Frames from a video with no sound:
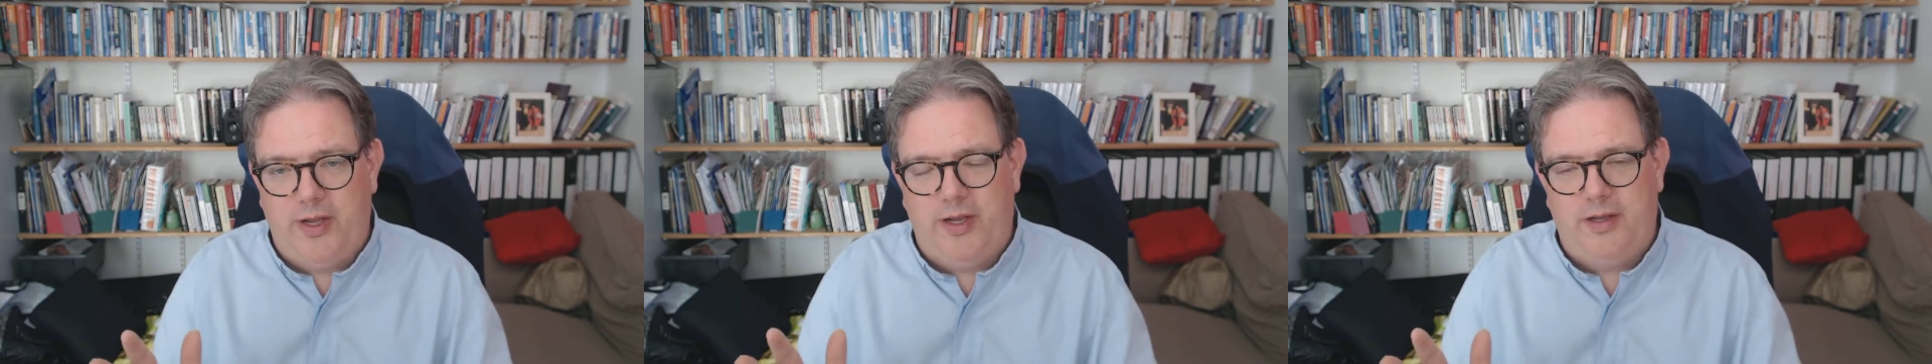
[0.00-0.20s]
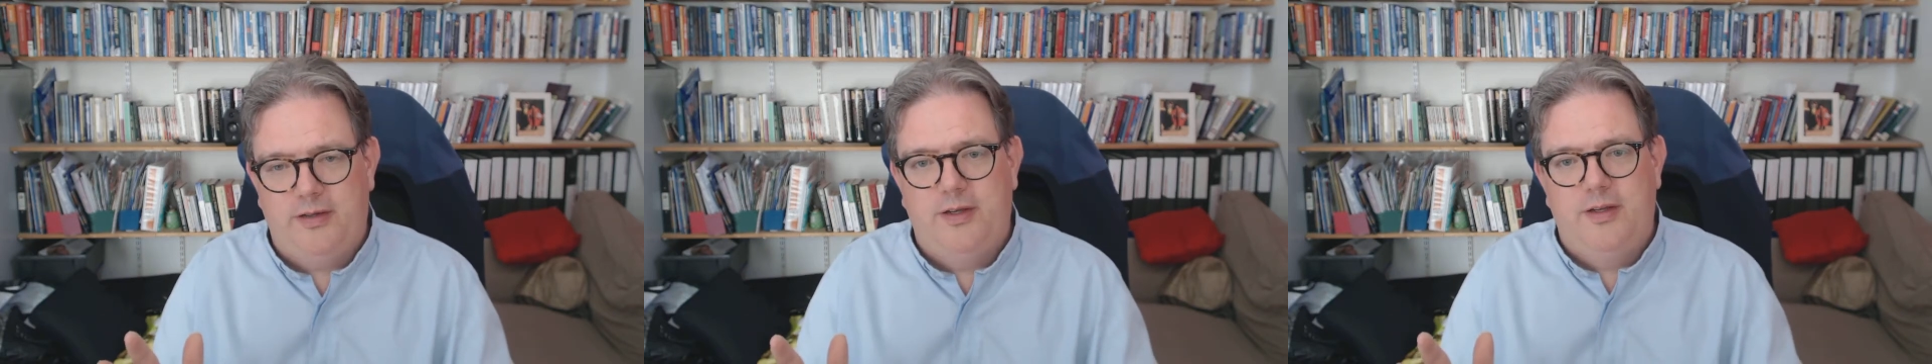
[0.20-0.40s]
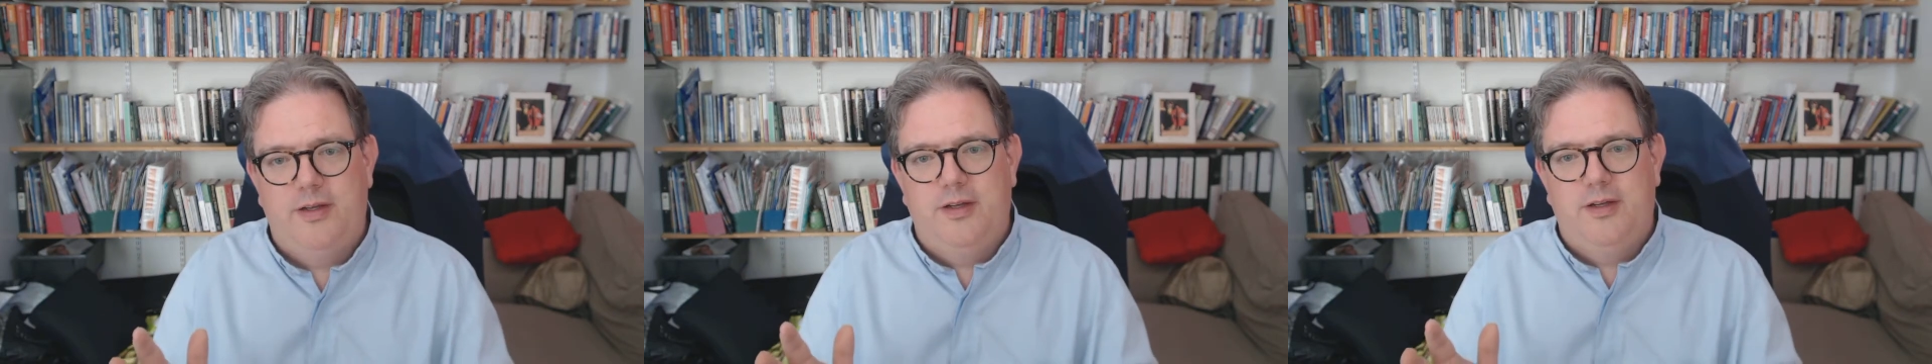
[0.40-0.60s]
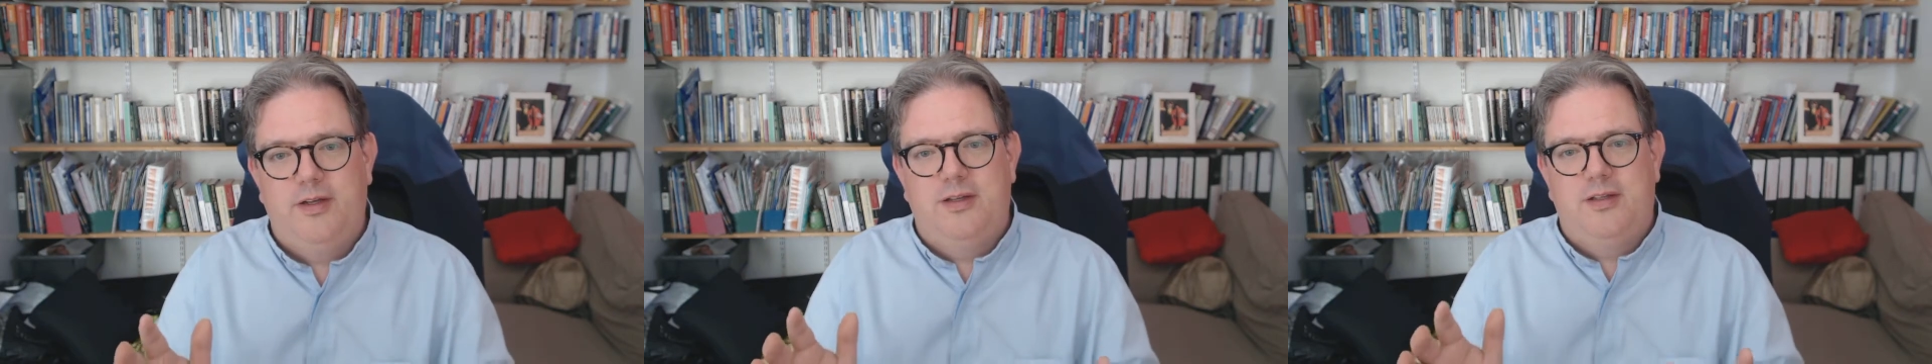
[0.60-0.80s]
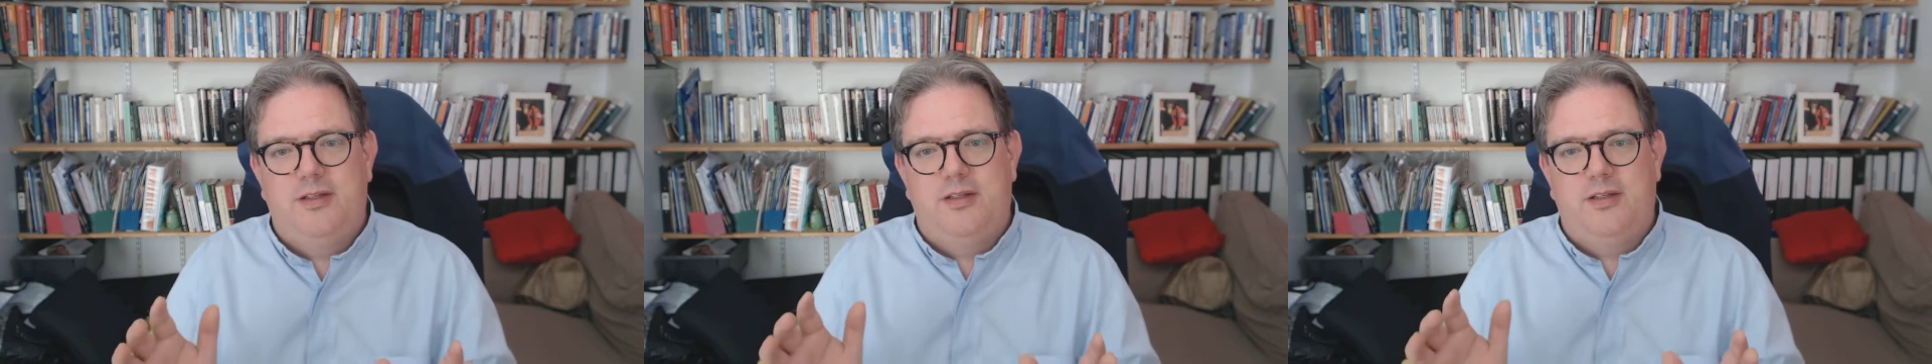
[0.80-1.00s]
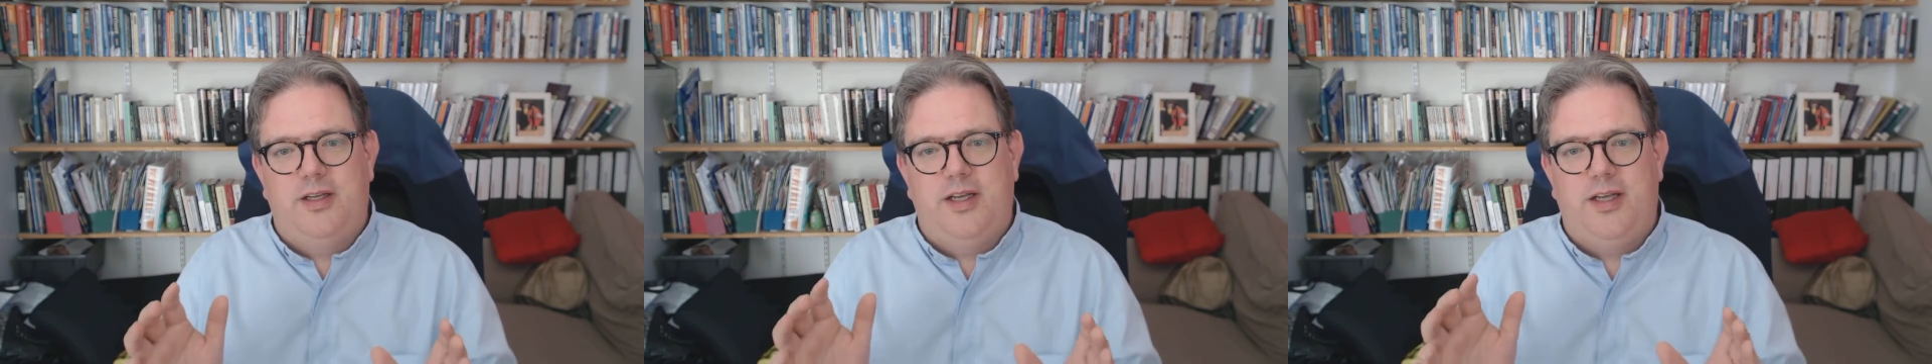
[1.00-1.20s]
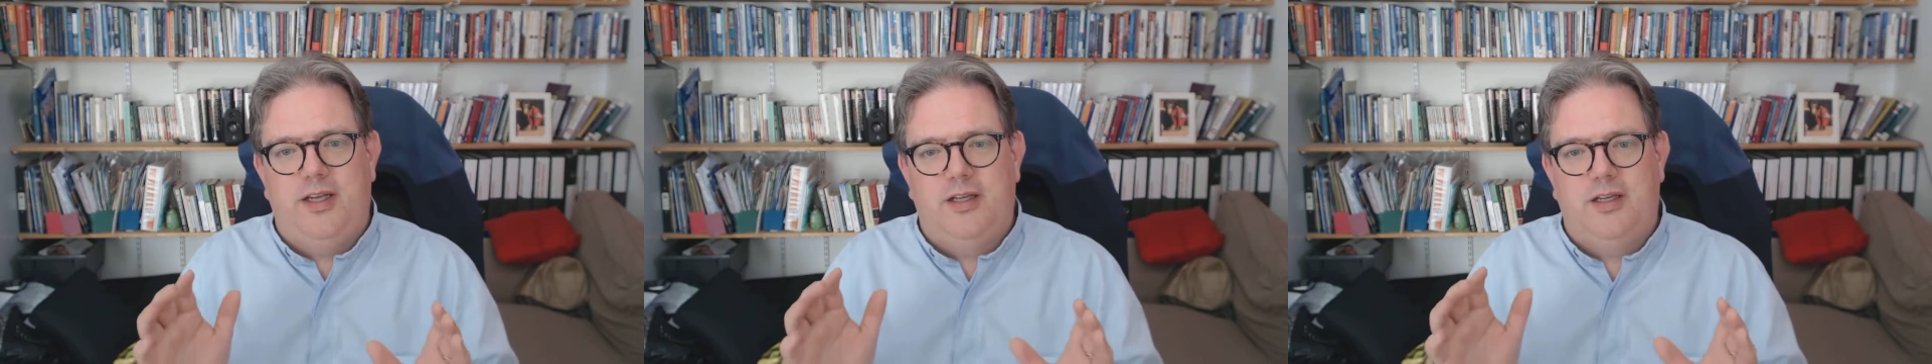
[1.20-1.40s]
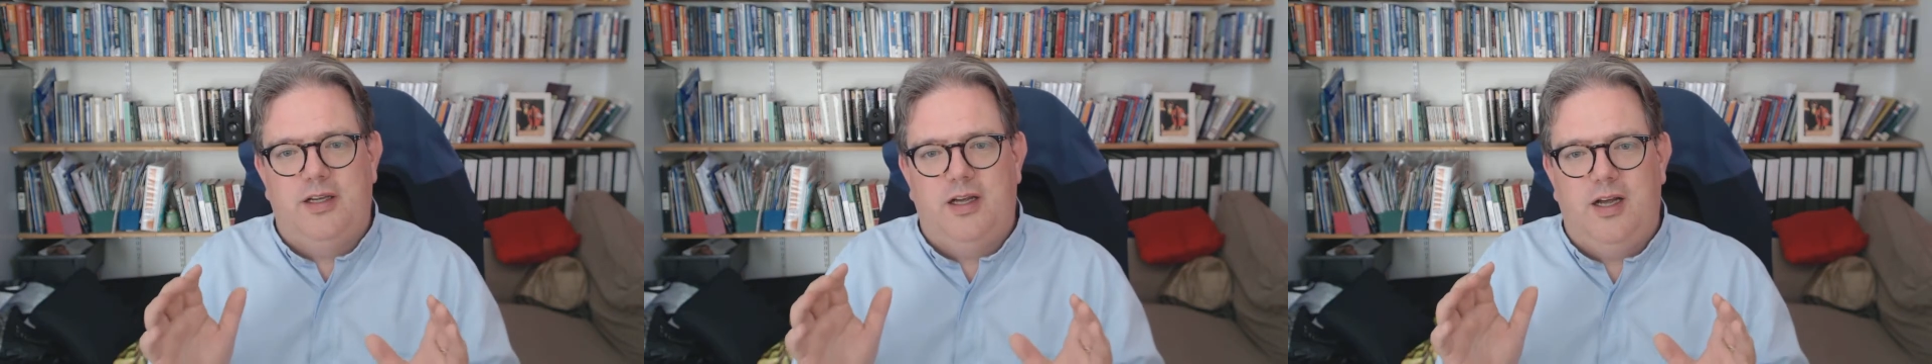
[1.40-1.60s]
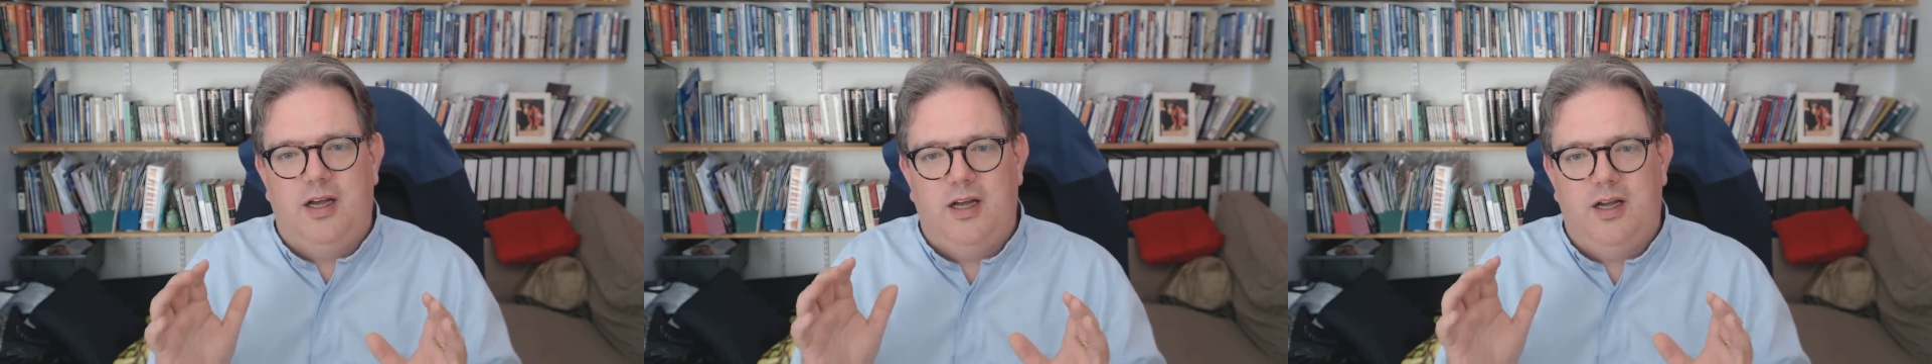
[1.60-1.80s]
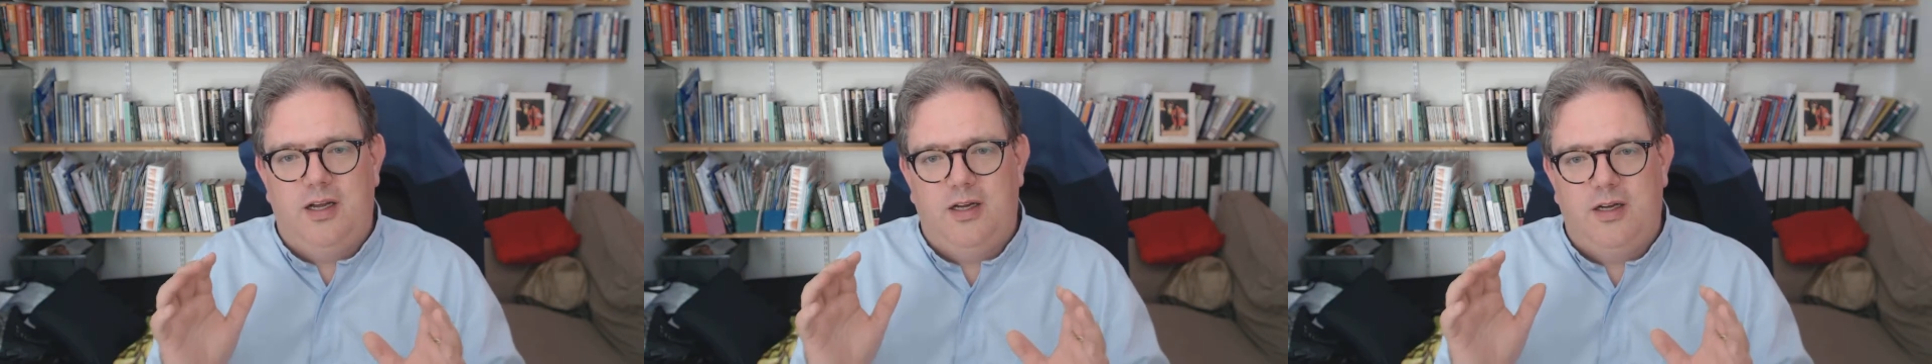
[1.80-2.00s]
it, the,
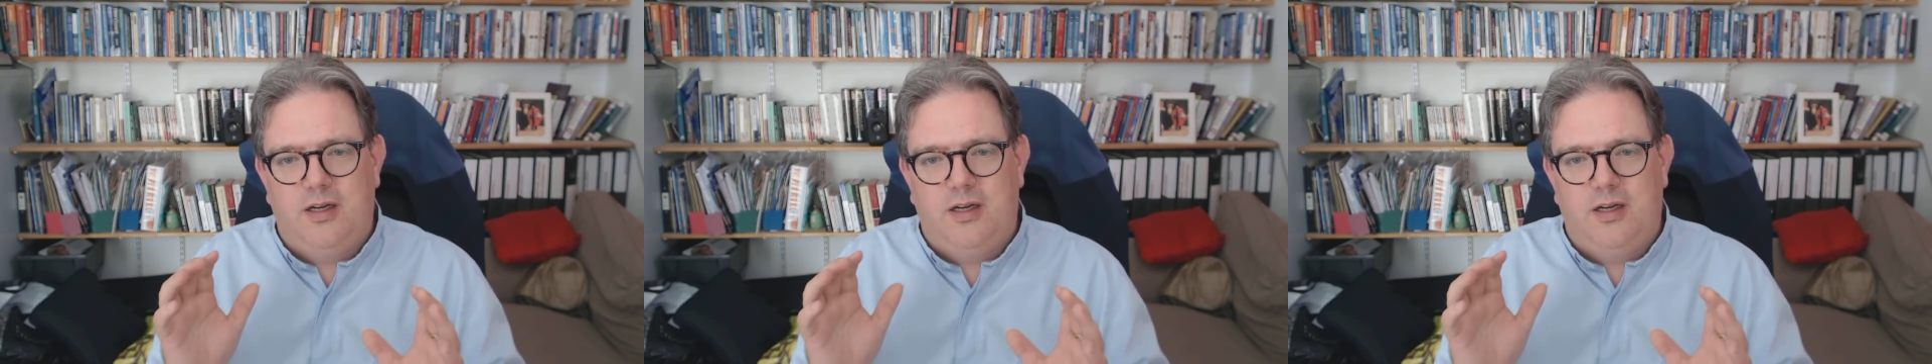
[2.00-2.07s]
uh,